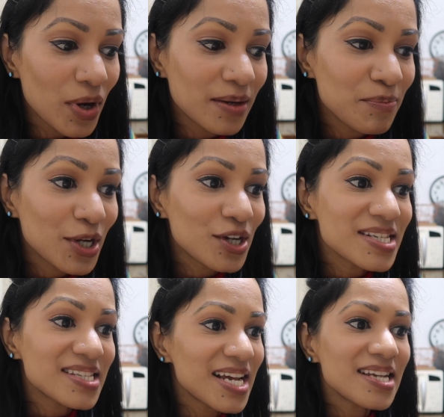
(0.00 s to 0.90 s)
one, because
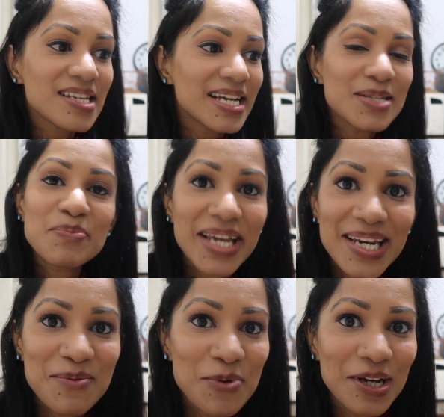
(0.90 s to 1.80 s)
it tastes like
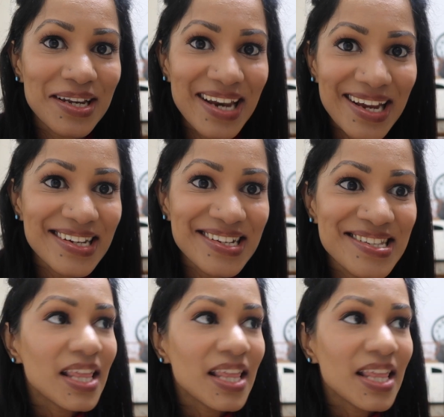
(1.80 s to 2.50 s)
spaghetti bolognese.